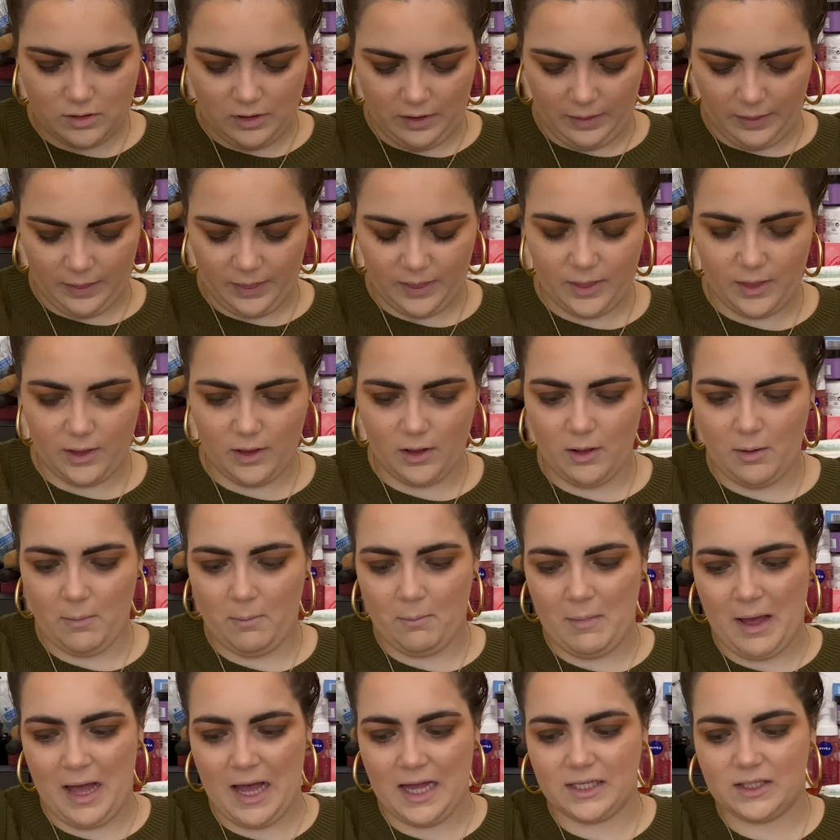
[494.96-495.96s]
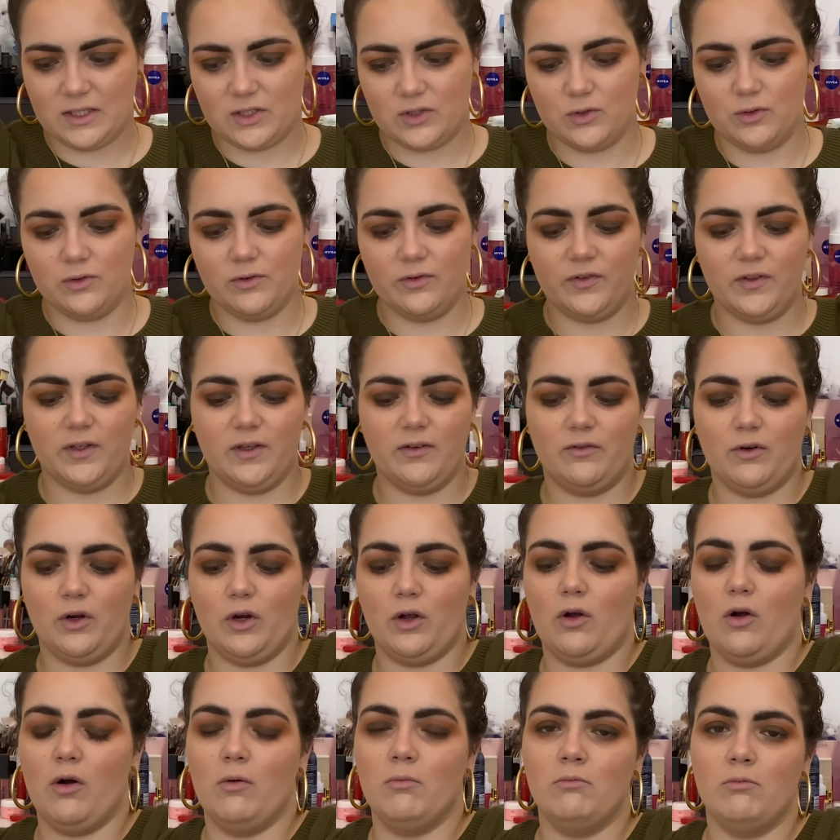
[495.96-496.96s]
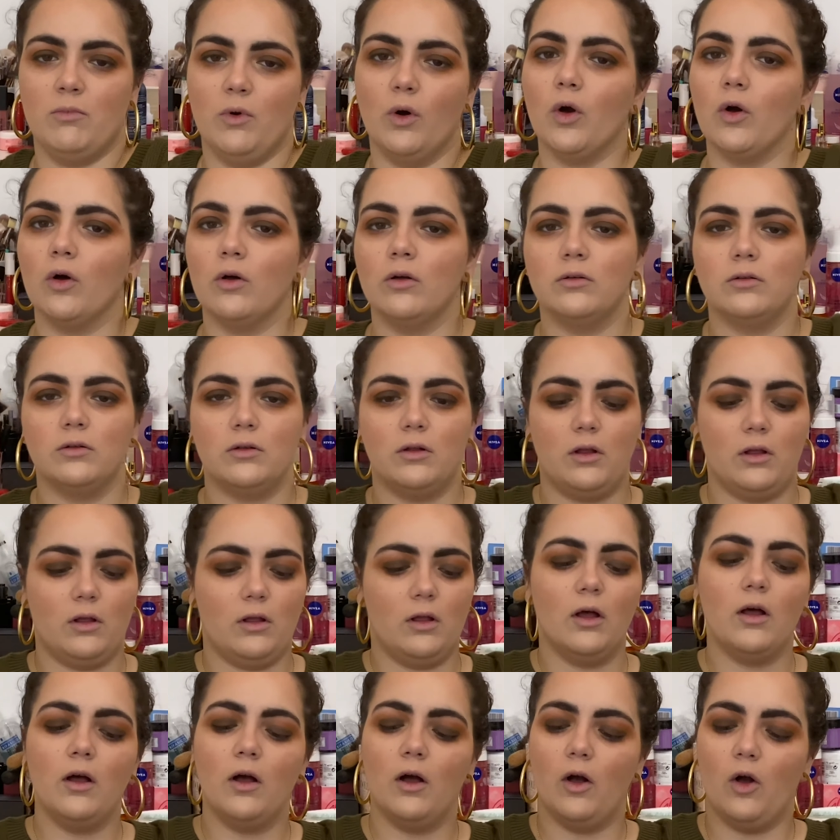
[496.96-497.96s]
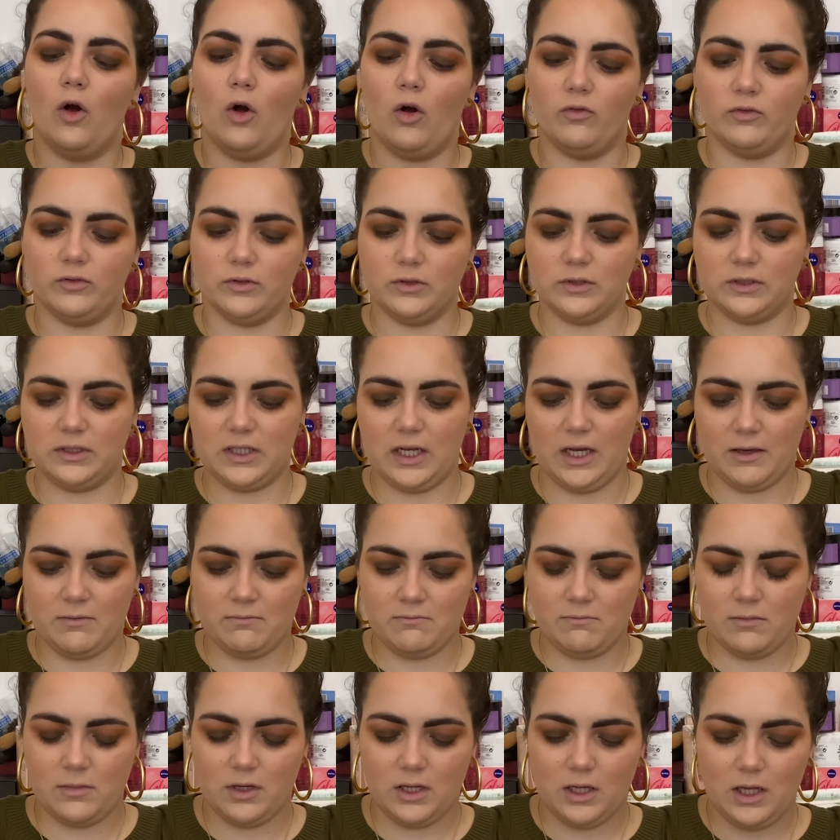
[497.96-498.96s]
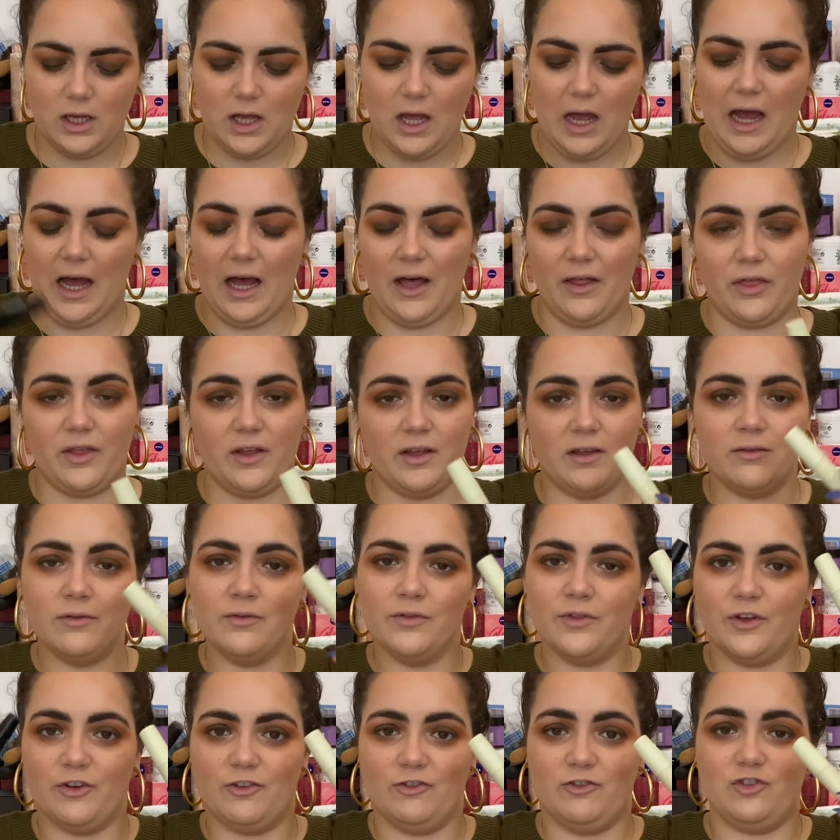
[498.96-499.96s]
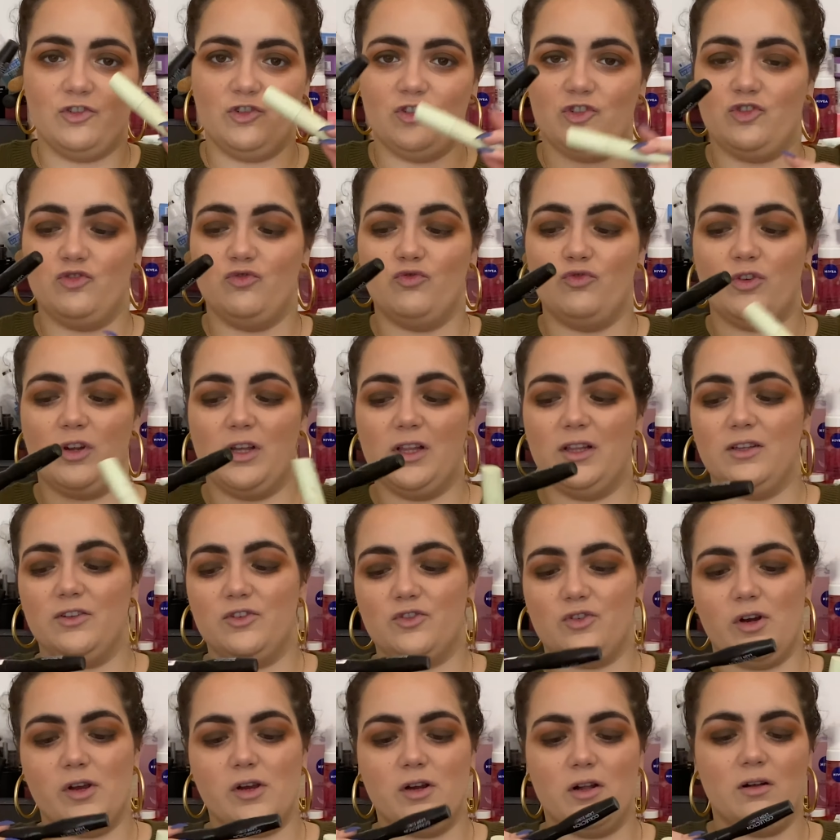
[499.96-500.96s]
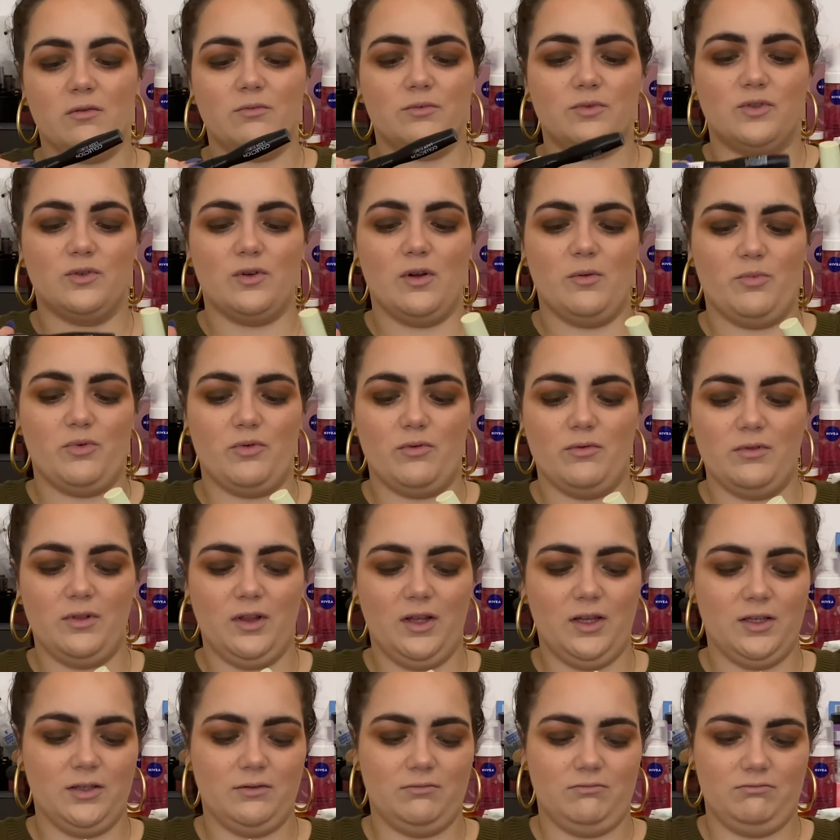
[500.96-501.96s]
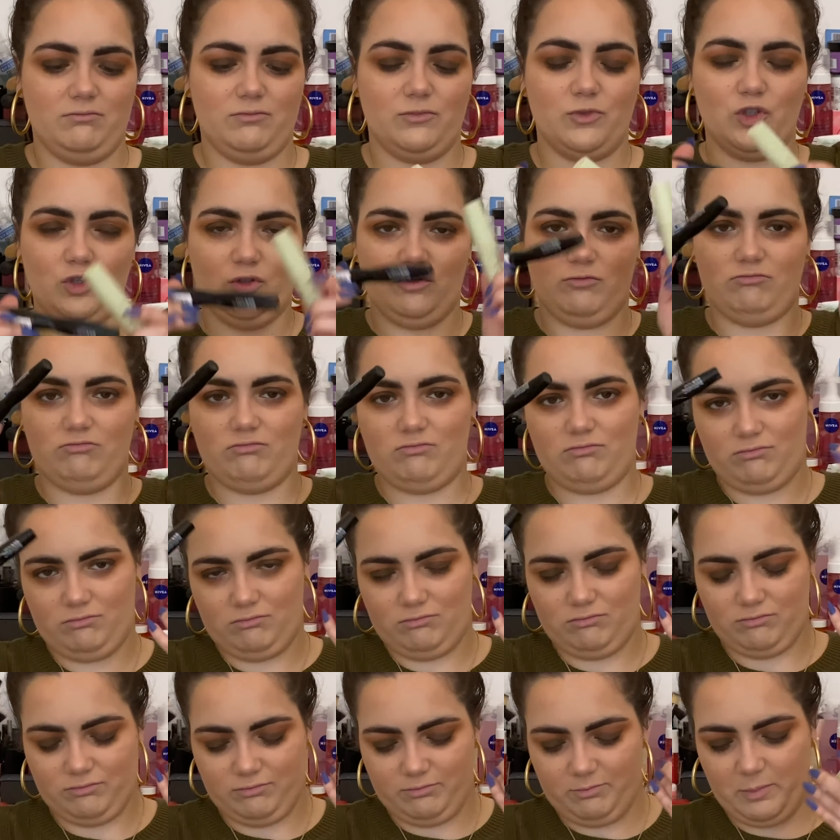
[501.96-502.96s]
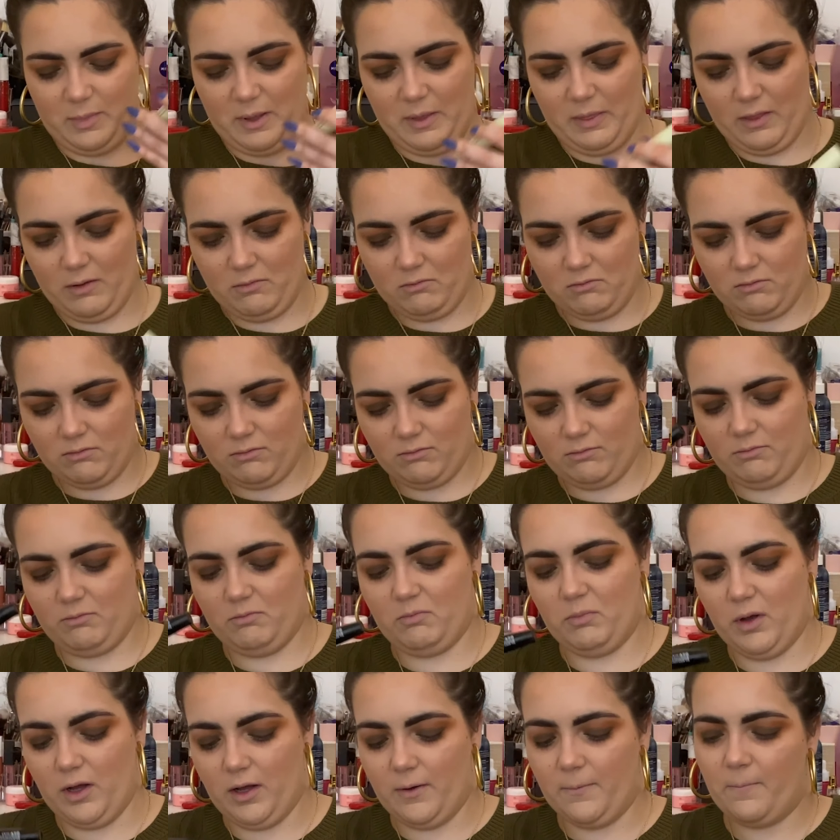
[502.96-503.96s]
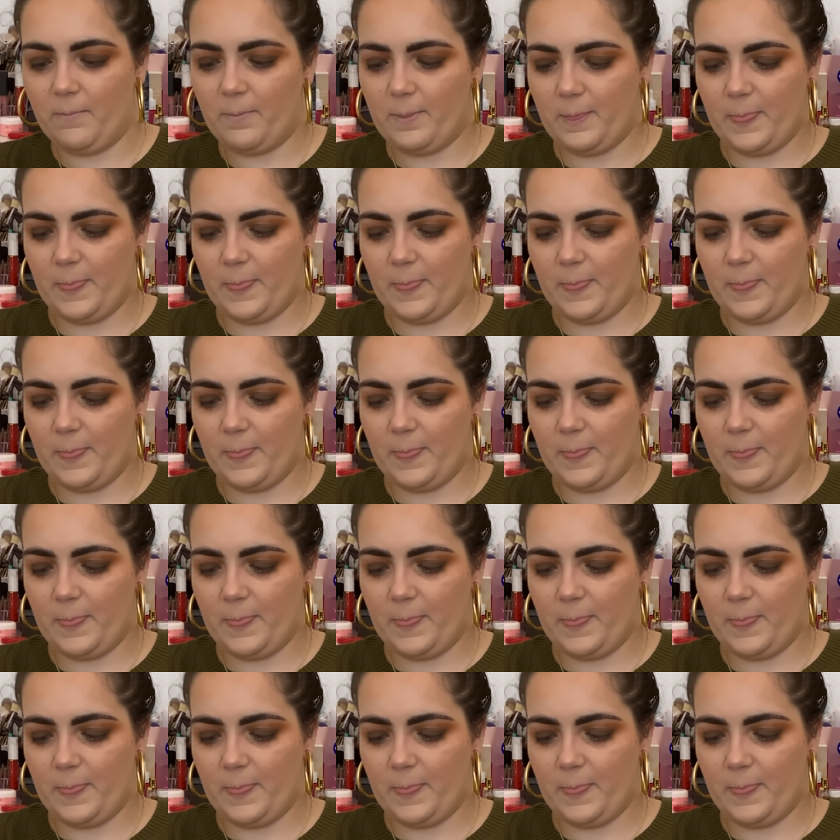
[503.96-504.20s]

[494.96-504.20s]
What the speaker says: the matte 2 favorite combo of all time. I think they're just really dried up, so I probably should bin them. But